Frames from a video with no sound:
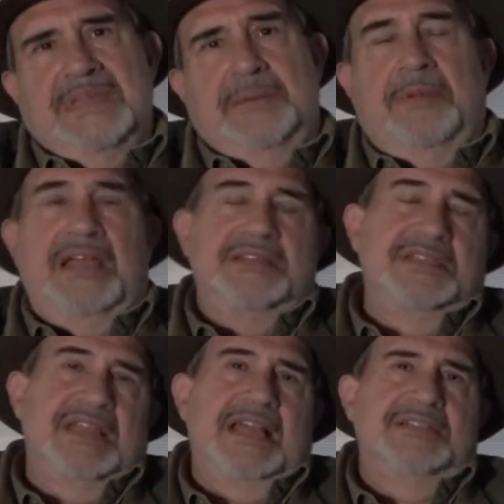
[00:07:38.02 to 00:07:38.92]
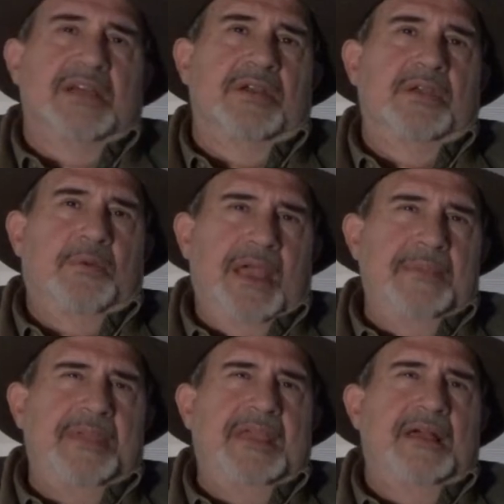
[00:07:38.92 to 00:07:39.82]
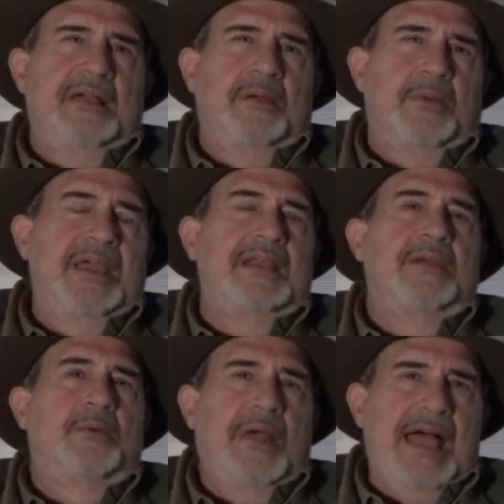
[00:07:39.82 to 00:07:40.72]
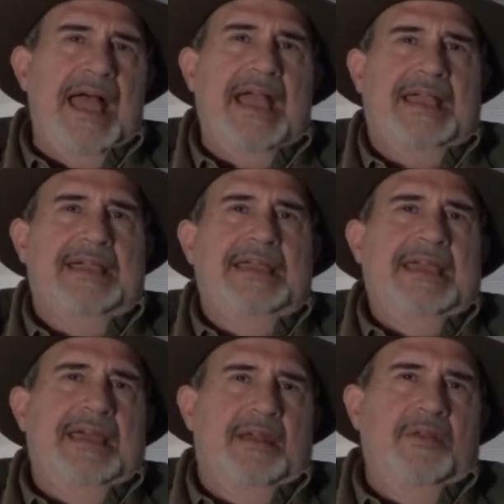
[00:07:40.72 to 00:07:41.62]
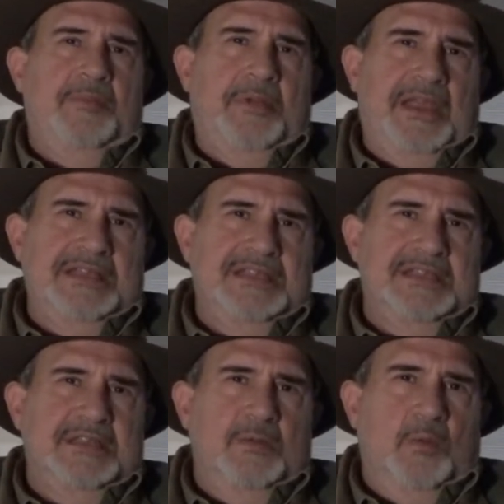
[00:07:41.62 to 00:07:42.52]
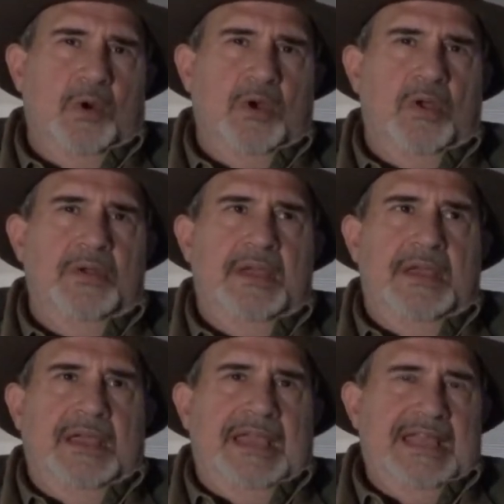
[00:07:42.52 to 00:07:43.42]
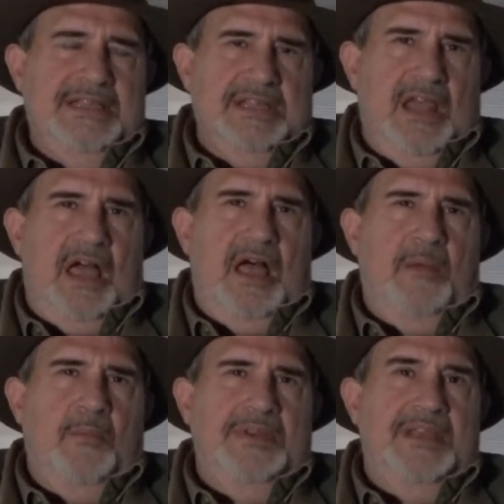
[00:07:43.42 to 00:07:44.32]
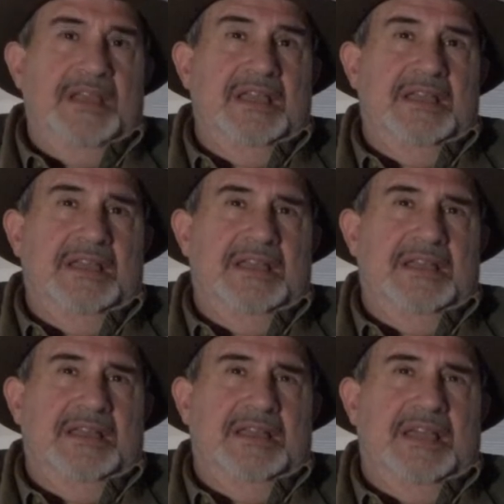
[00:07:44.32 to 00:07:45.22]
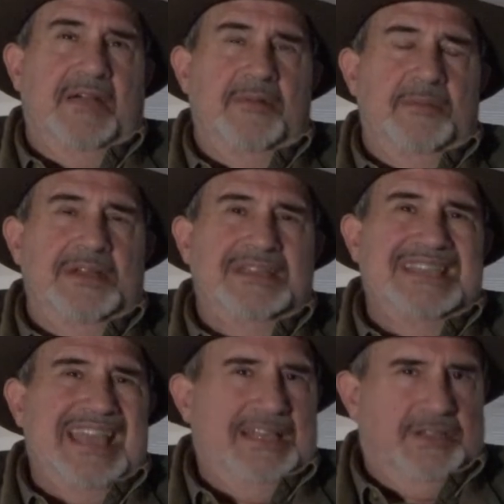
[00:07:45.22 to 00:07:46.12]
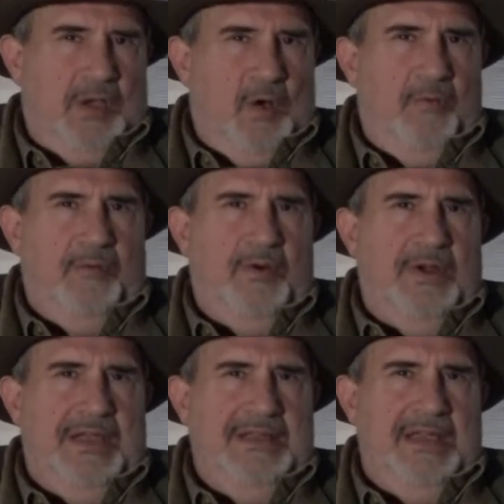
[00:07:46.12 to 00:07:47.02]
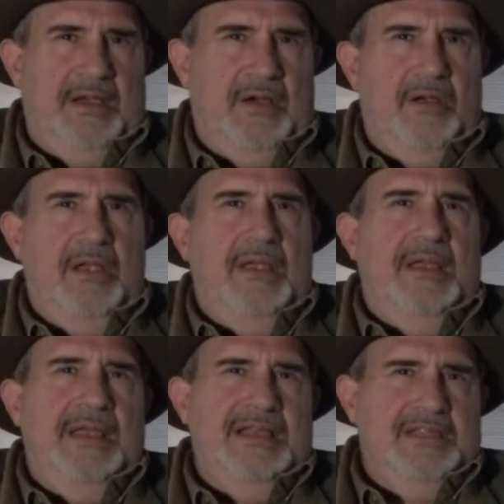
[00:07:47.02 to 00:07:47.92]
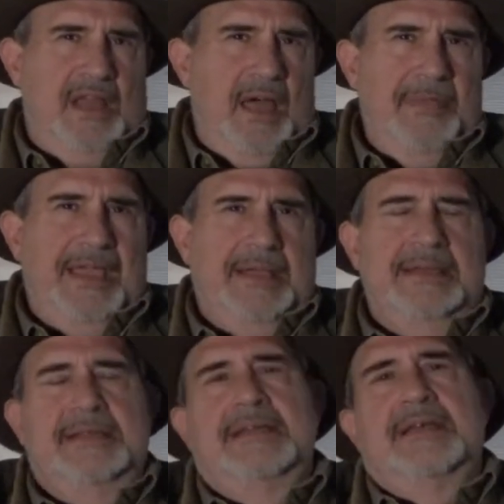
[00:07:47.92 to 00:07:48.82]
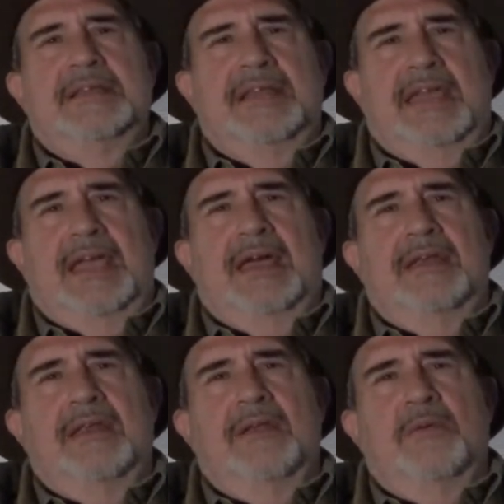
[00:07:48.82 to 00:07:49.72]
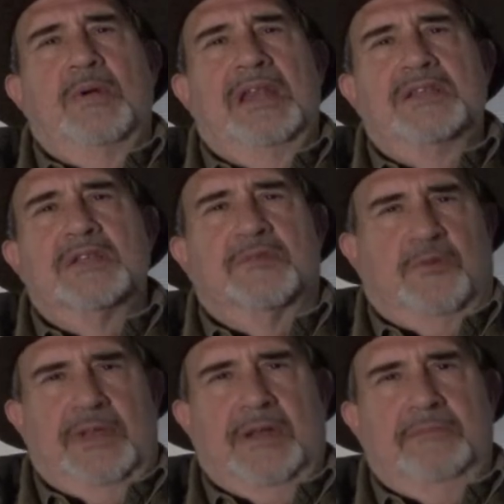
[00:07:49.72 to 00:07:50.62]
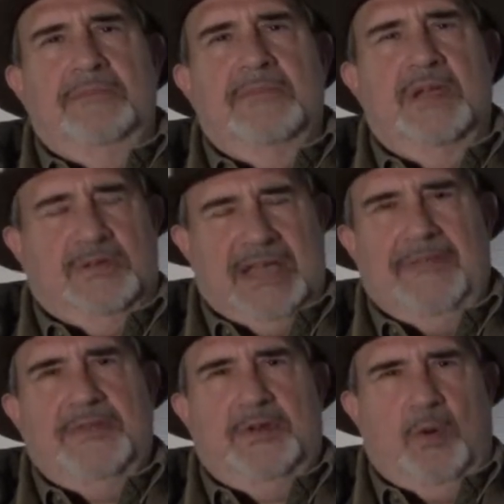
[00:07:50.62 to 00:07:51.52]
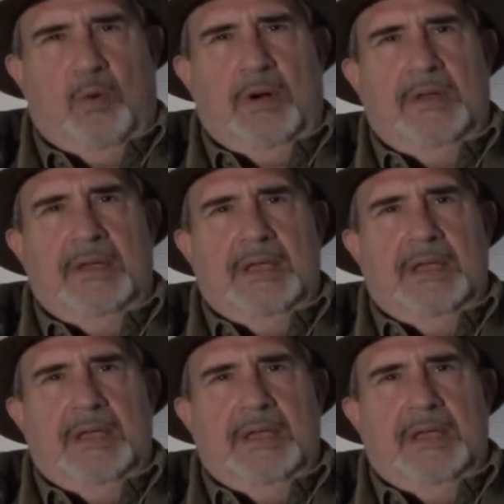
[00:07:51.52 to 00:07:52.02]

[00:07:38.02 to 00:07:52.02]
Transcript: In places like Saudi Arabia, Iran and Iraq, and other places in the world, Islam, when the government takes over and they're Islamic, then religious freedom goes out the door.